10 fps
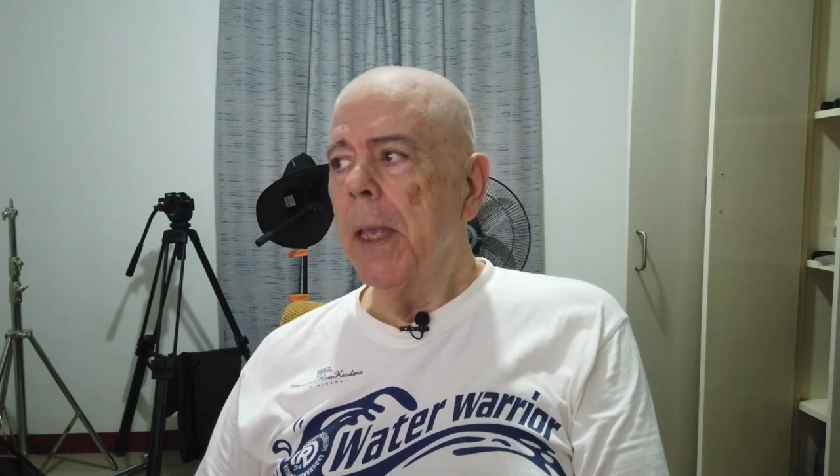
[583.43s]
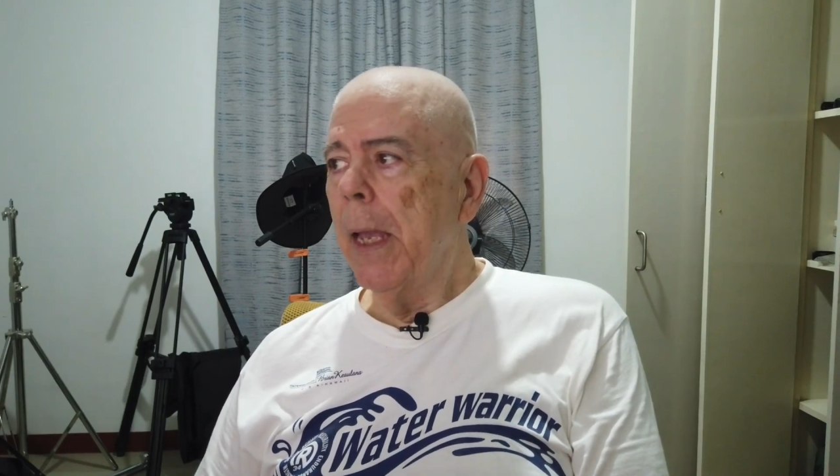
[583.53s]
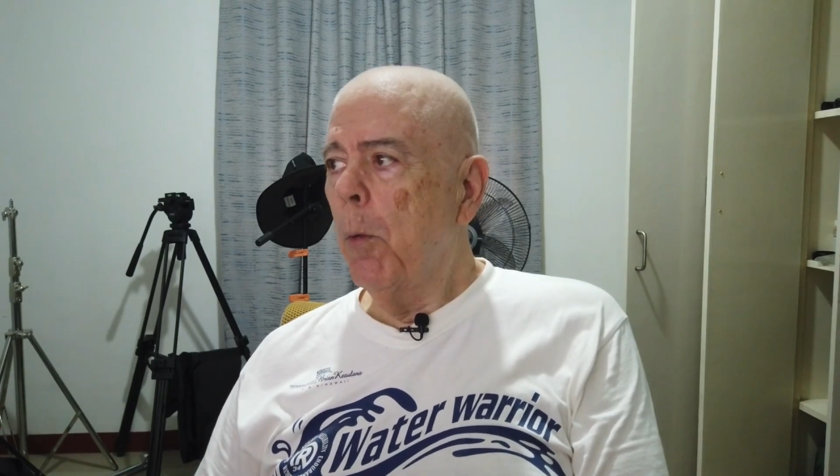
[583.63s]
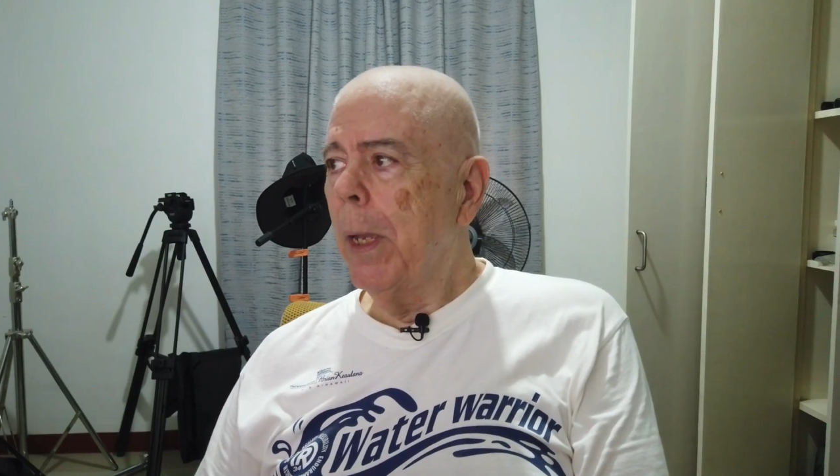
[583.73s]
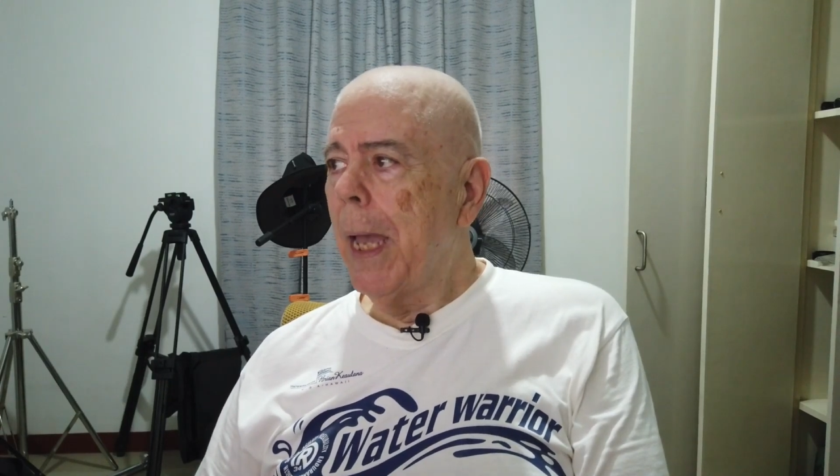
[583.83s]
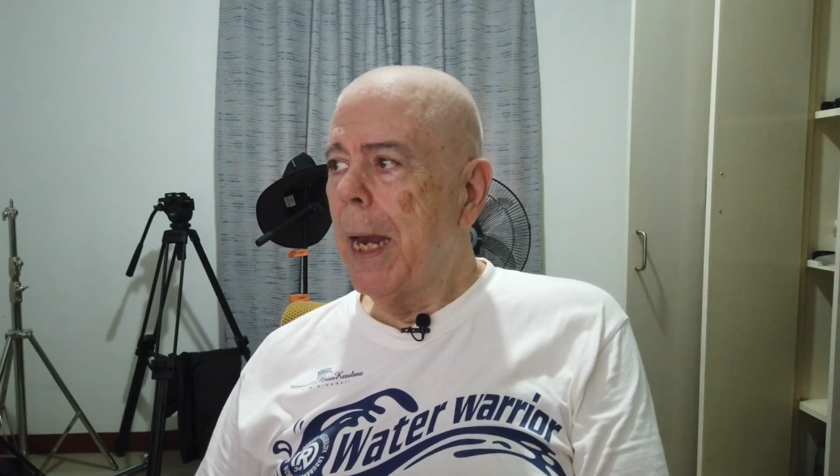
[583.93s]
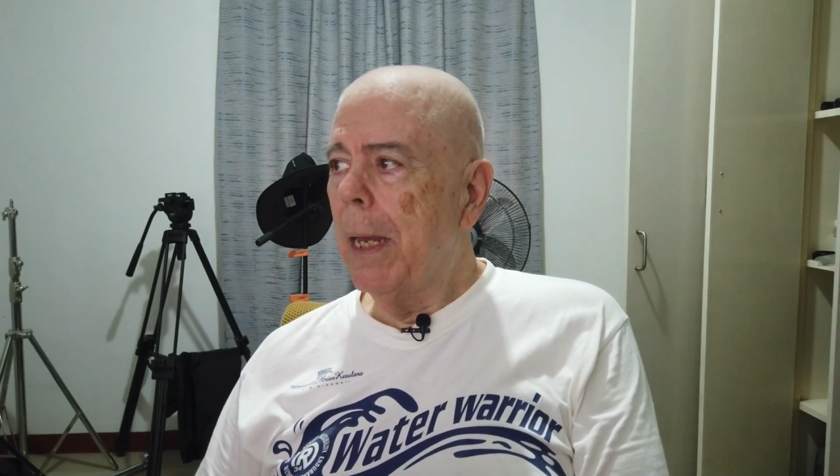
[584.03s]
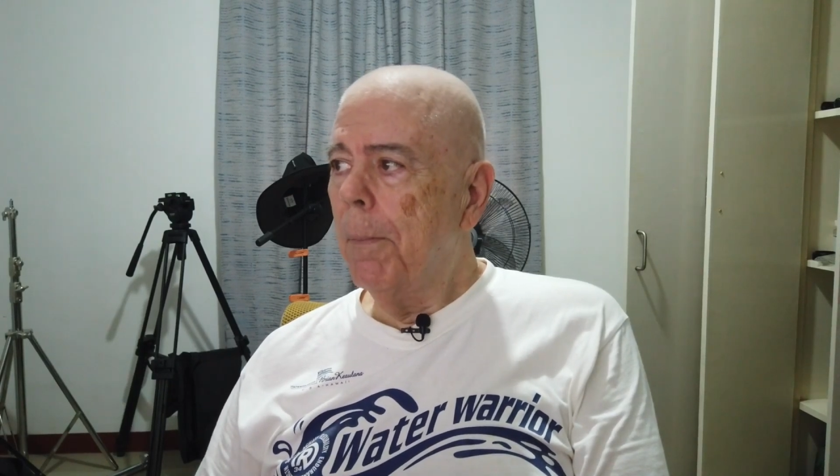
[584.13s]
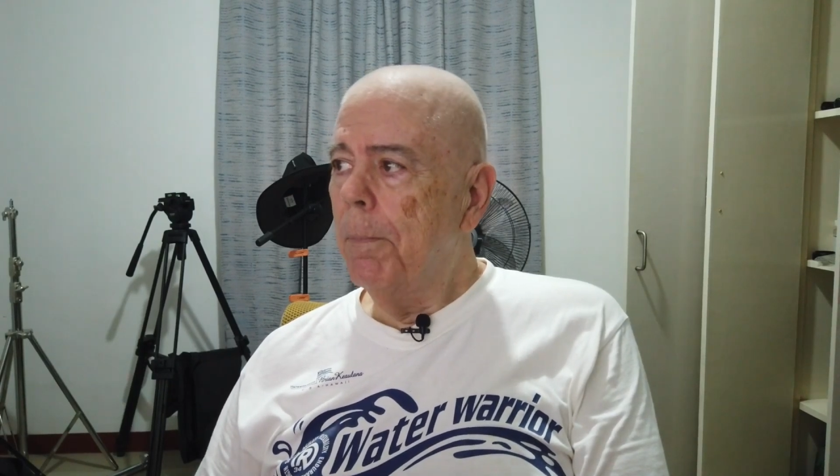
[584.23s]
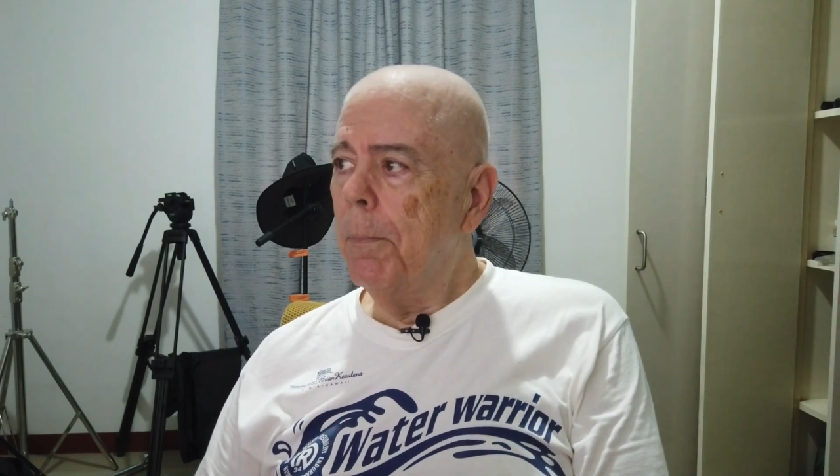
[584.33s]
and we got
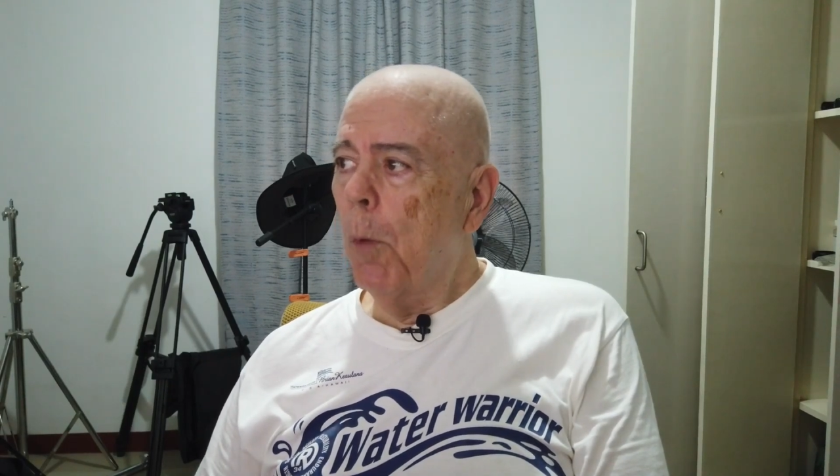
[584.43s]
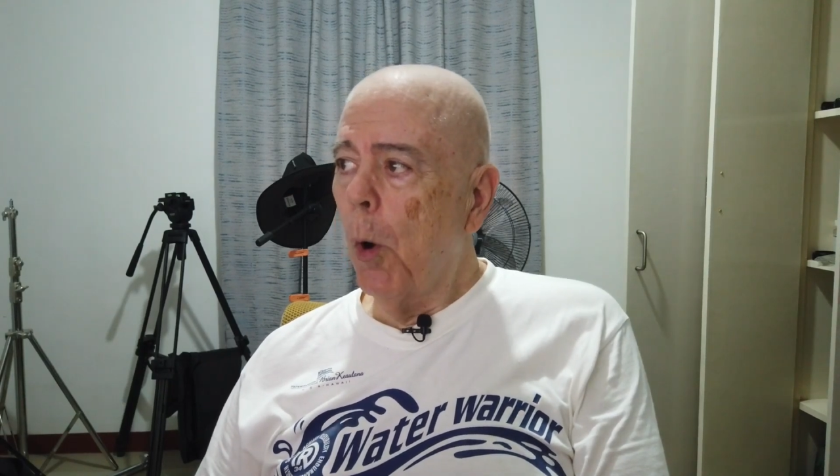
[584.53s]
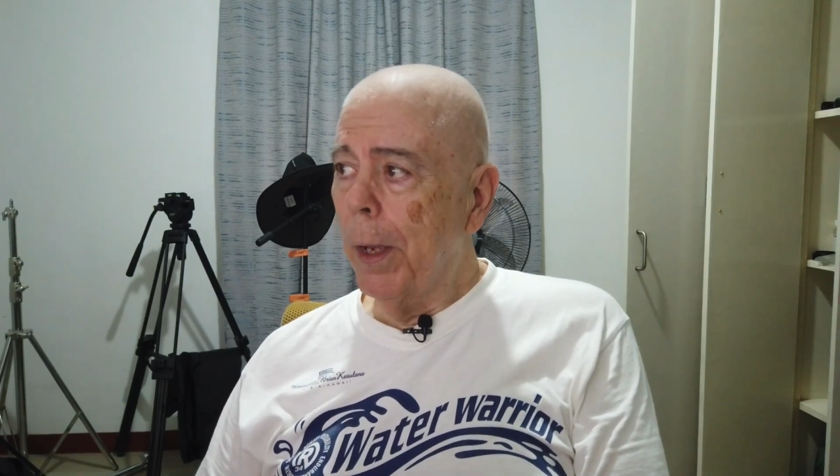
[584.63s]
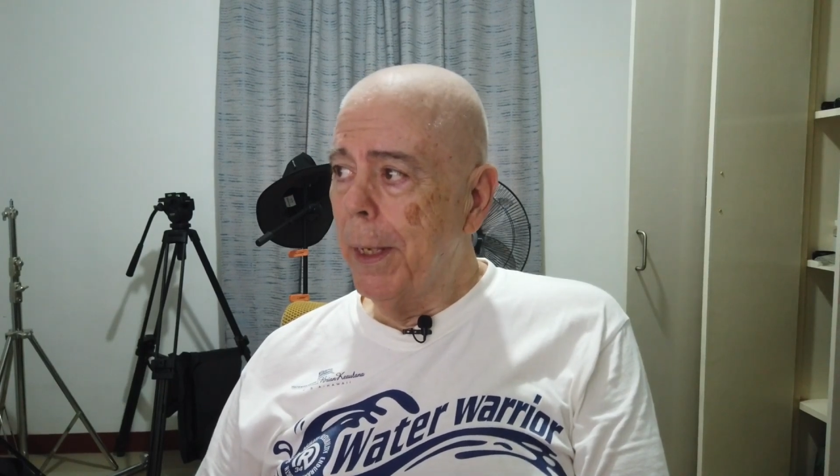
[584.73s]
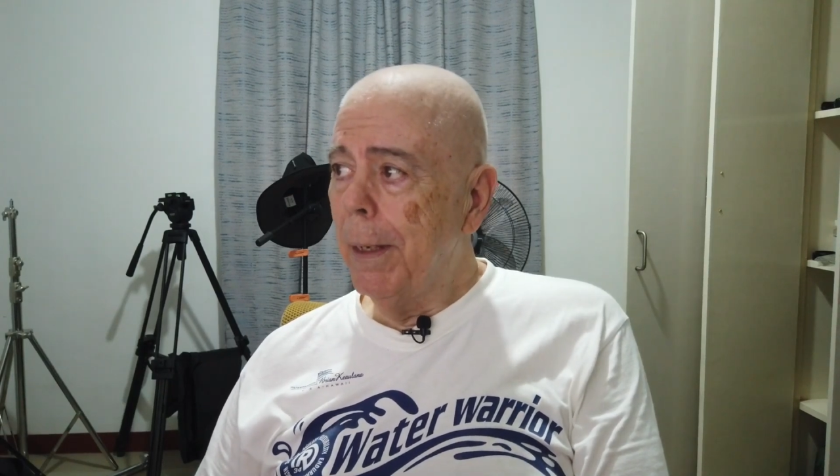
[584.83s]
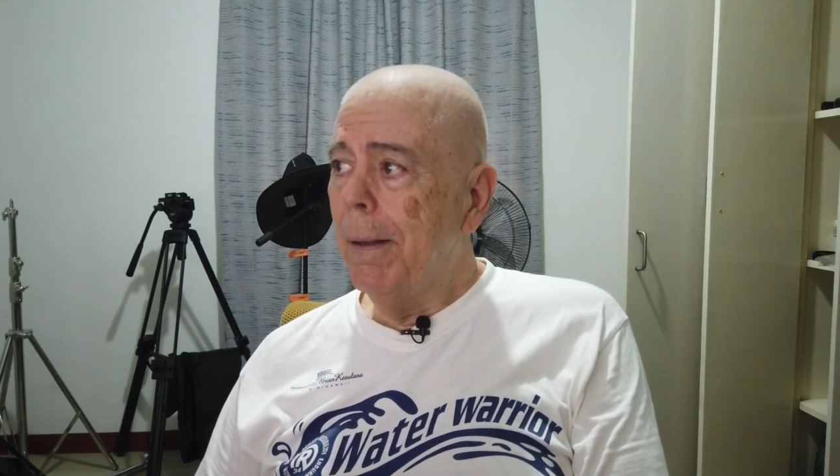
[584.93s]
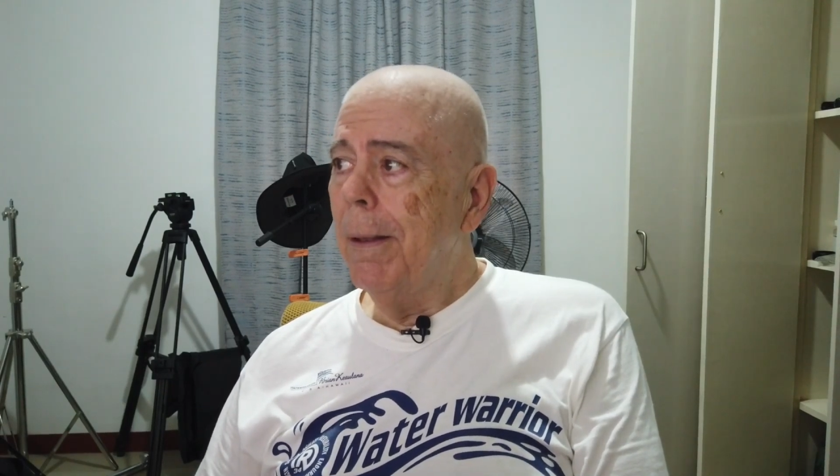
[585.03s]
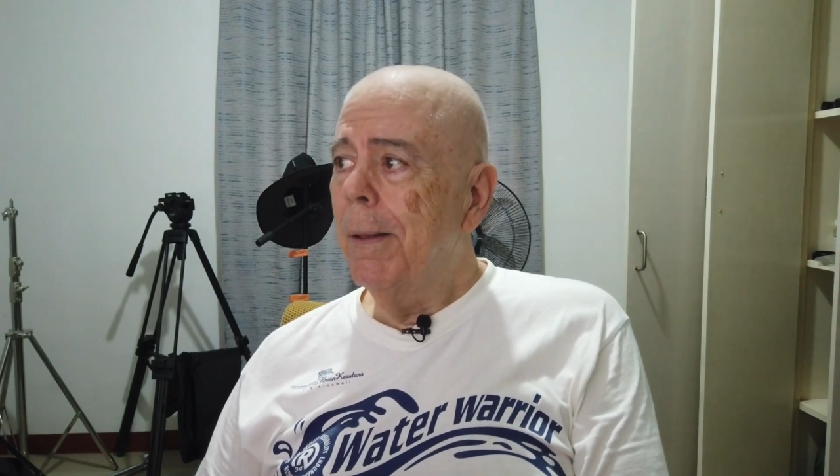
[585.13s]
a Boya